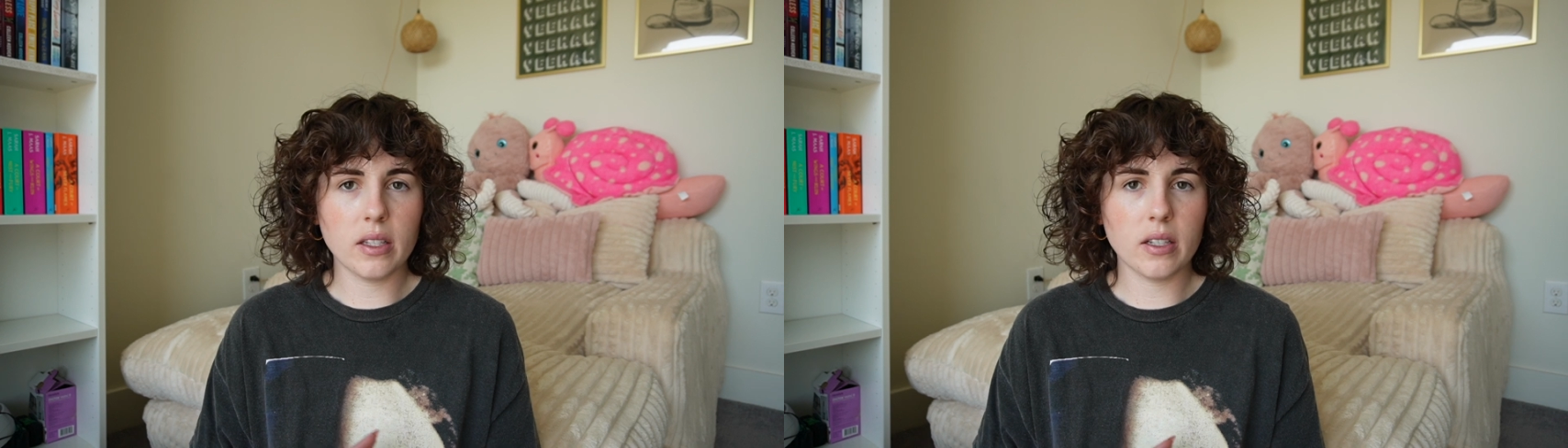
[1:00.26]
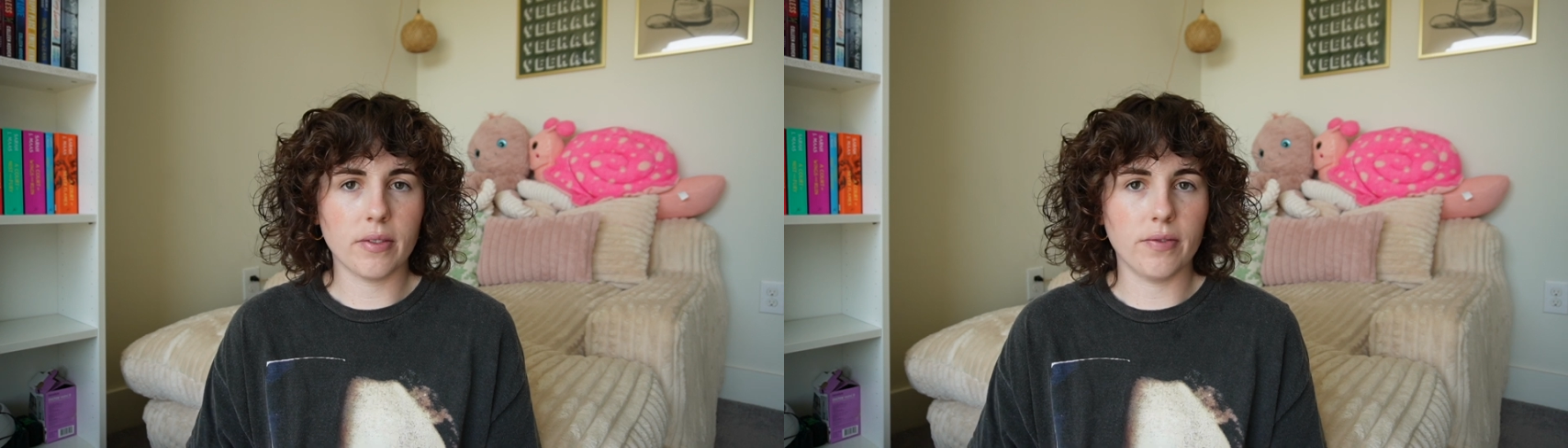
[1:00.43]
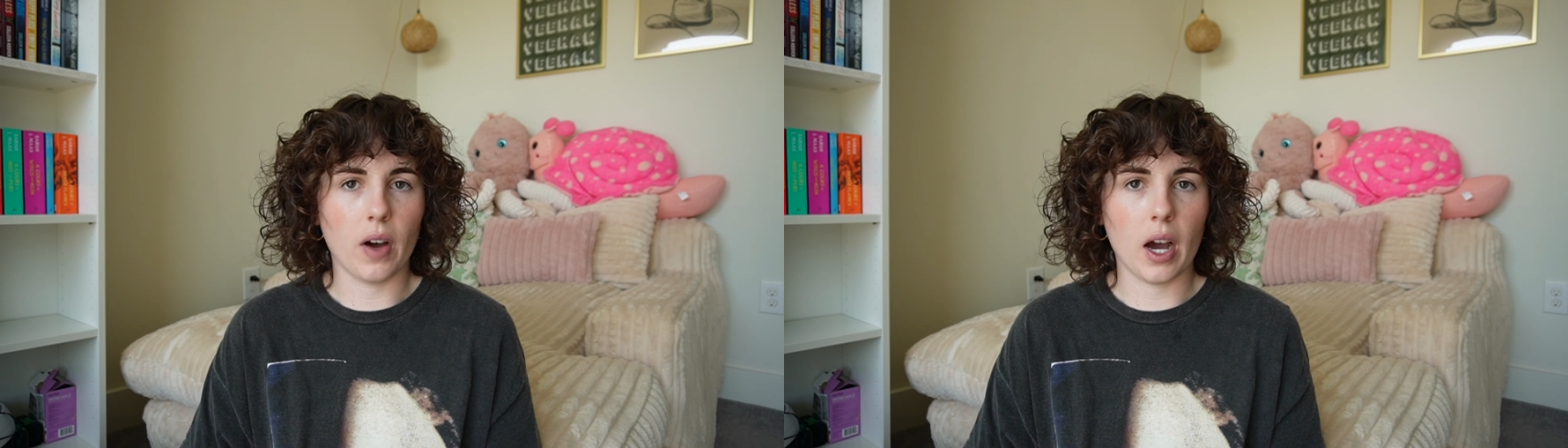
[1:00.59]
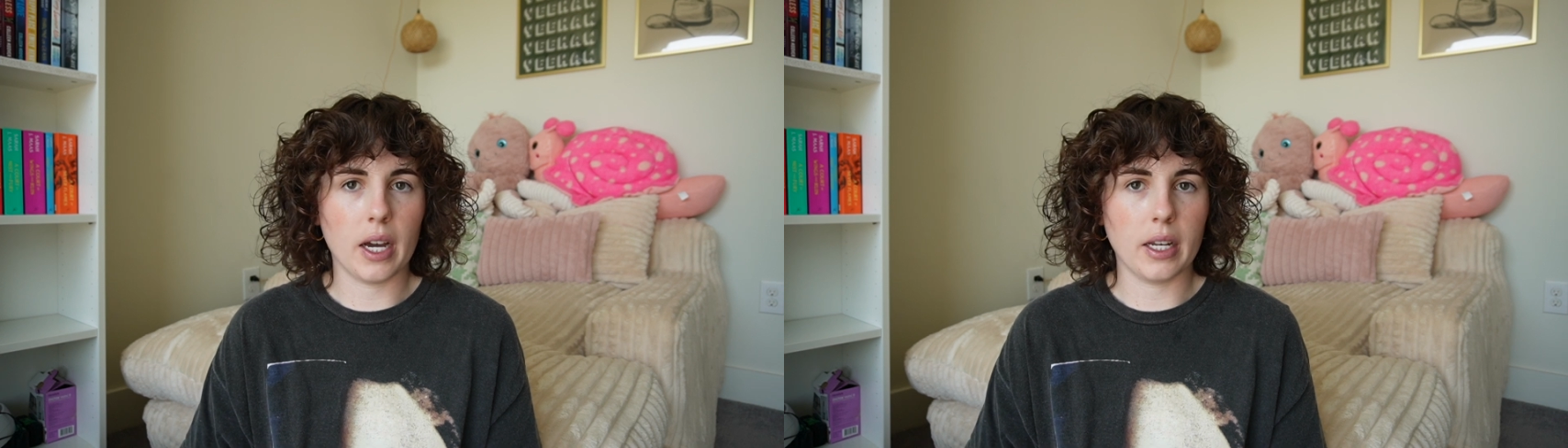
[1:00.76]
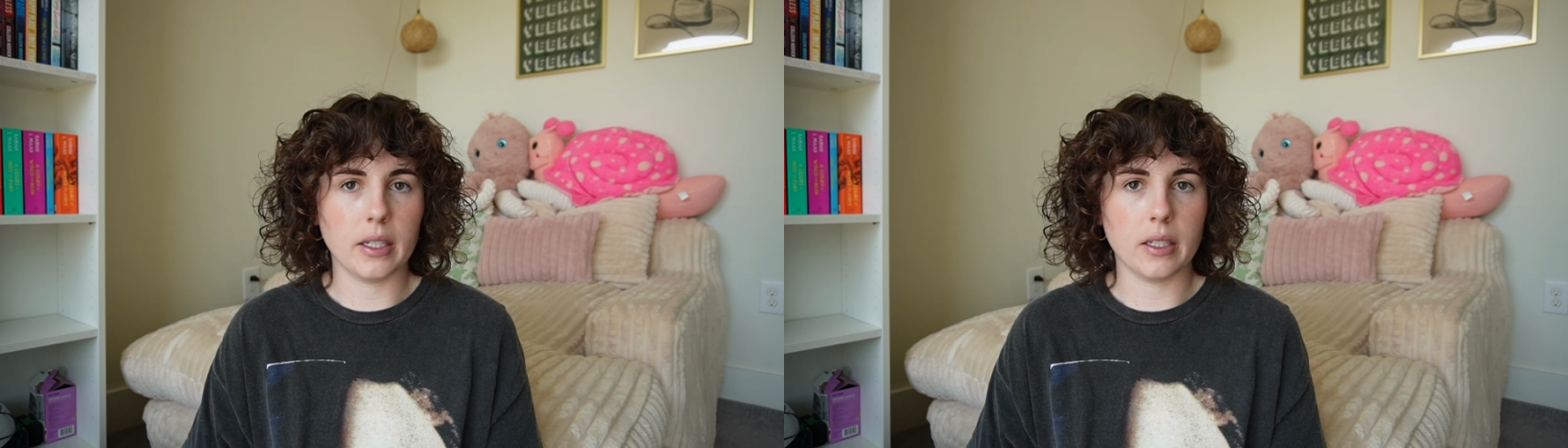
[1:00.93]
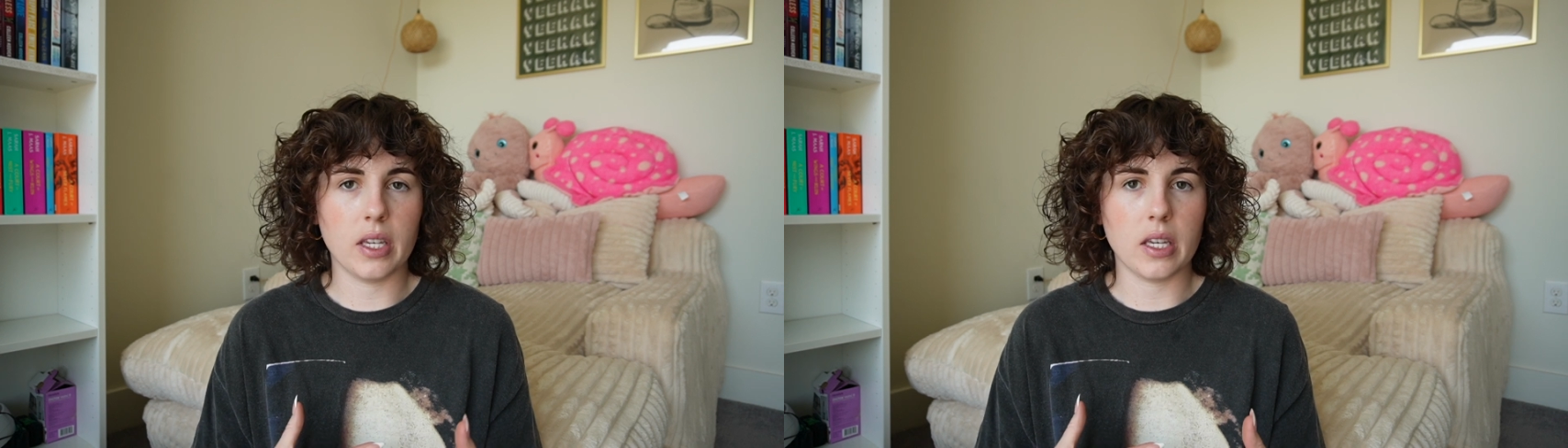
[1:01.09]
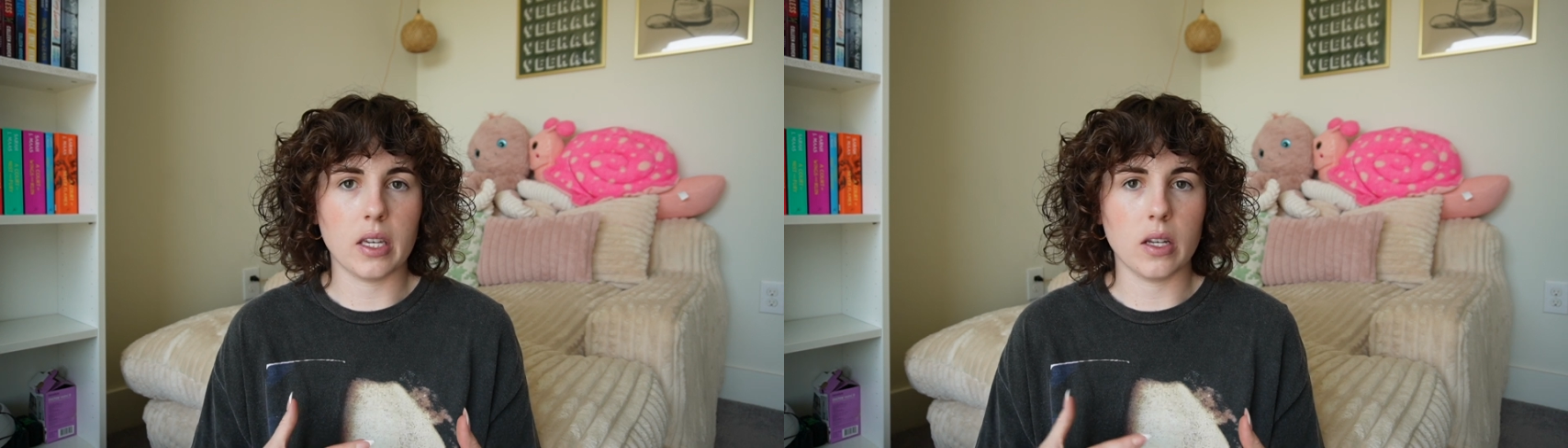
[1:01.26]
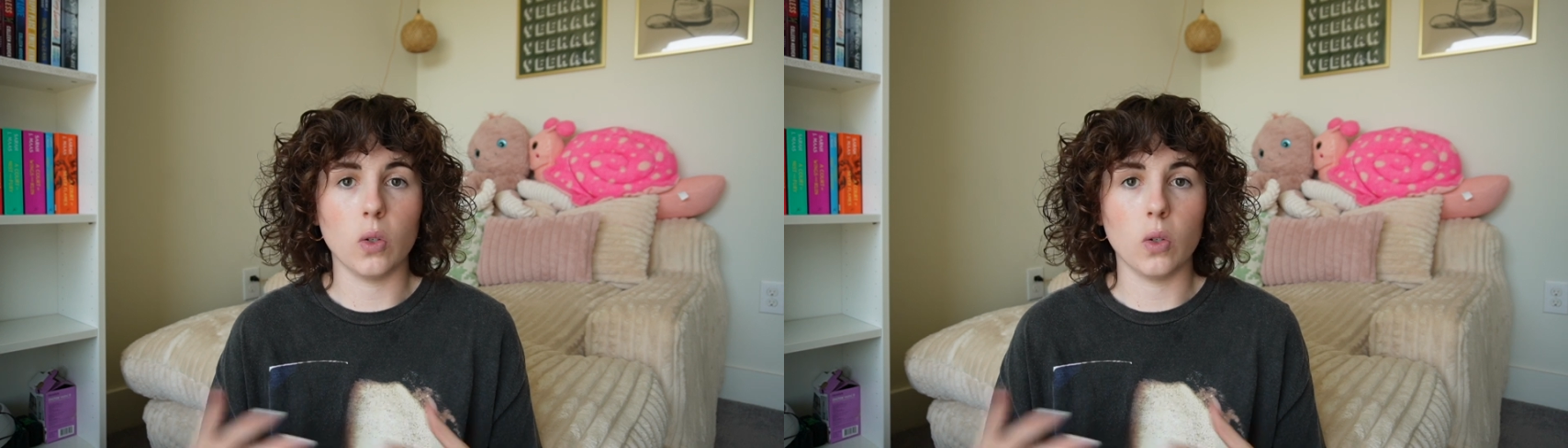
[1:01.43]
to find the